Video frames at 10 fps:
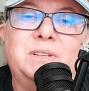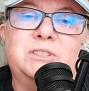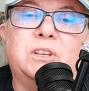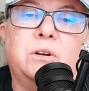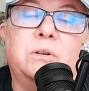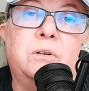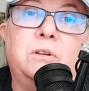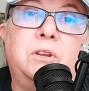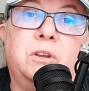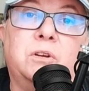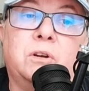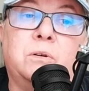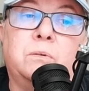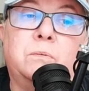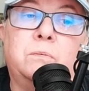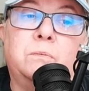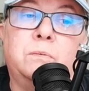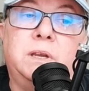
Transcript: so, you know, we